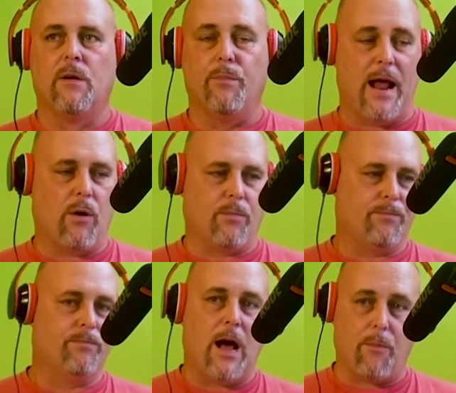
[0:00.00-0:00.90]
but
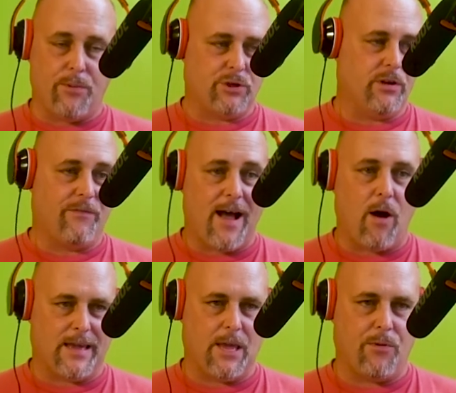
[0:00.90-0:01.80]
I'll put you in the
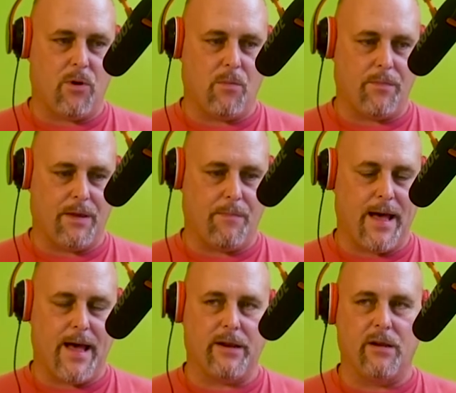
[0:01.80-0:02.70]
file, keep you in
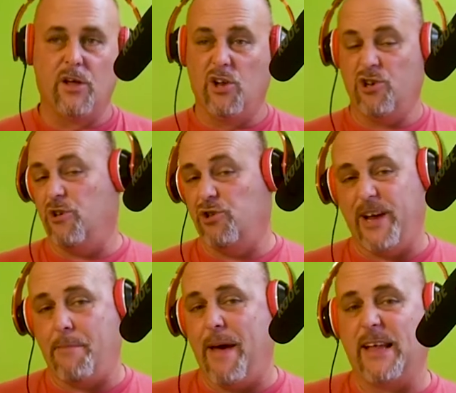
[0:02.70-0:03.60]
mind. Do you
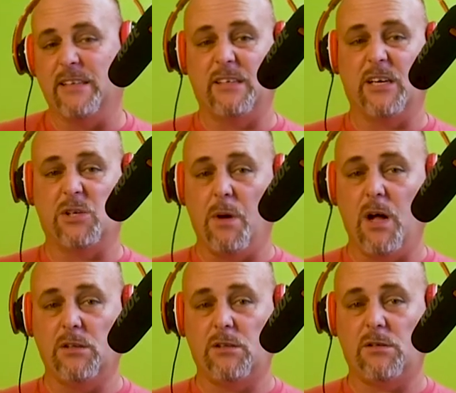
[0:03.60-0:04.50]
check back in 6
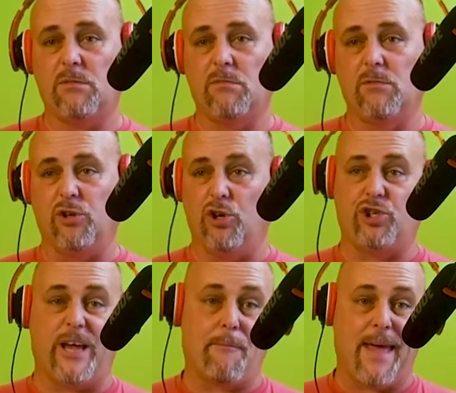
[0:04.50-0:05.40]
months? Do you
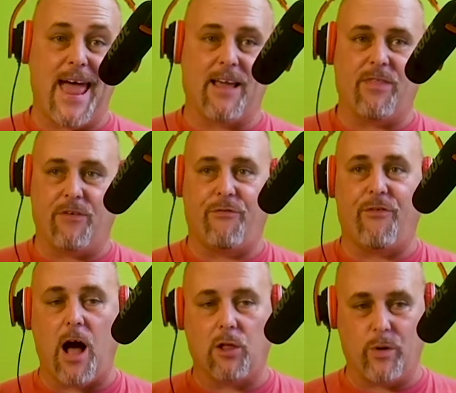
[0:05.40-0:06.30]
check back the
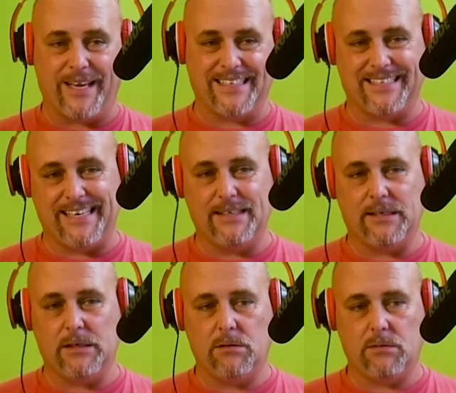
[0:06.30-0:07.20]
following
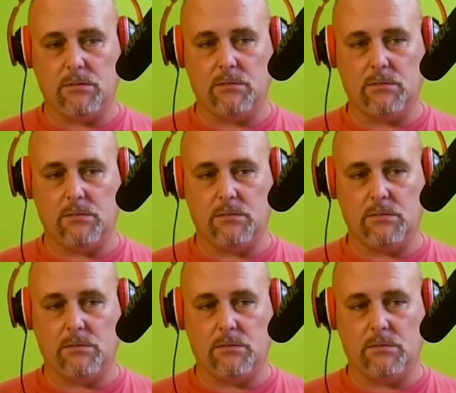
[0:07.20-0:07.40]
season?